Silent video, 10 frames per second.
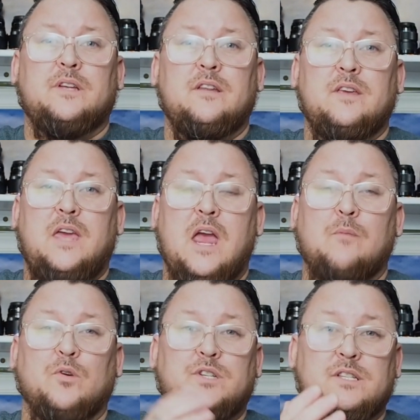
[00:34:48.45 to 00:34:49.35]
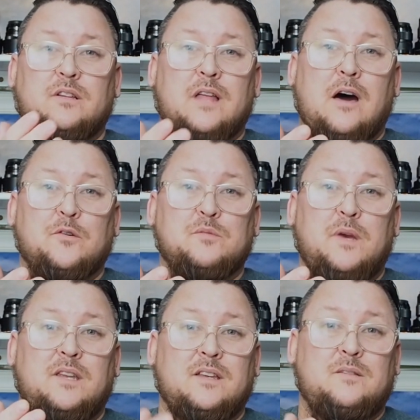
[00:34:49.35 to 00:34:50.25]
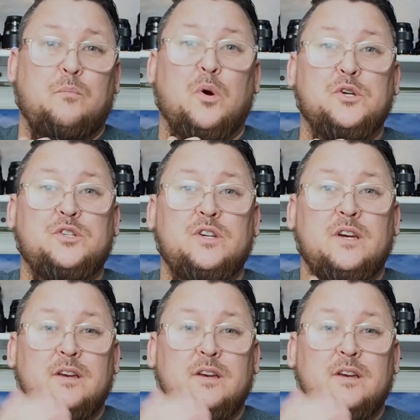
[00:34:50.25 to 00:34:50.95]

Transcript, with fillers: into the camera just allows me to push